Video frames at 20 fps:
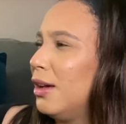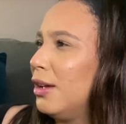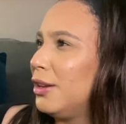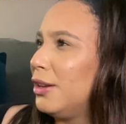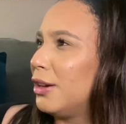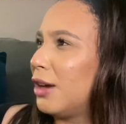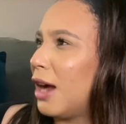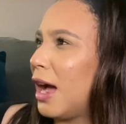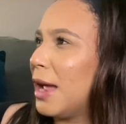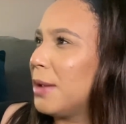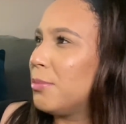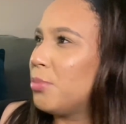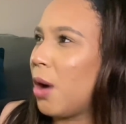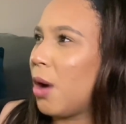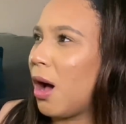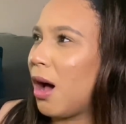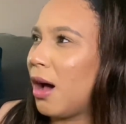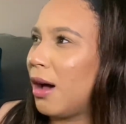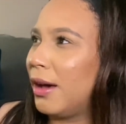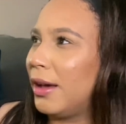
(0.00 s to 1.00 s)
Your
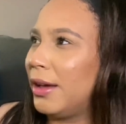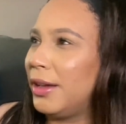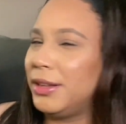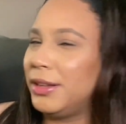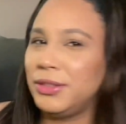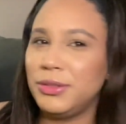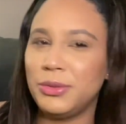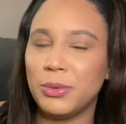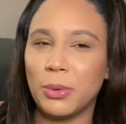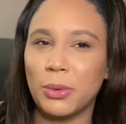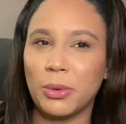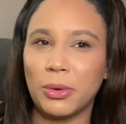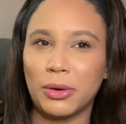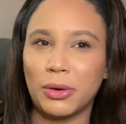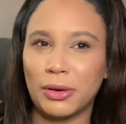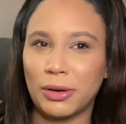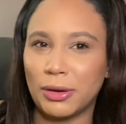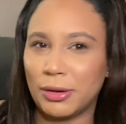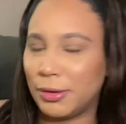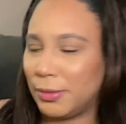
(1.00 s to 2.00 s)
iPod,
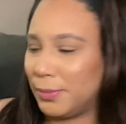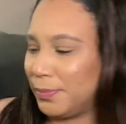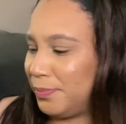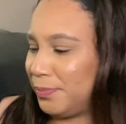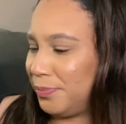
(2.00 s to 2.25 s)
your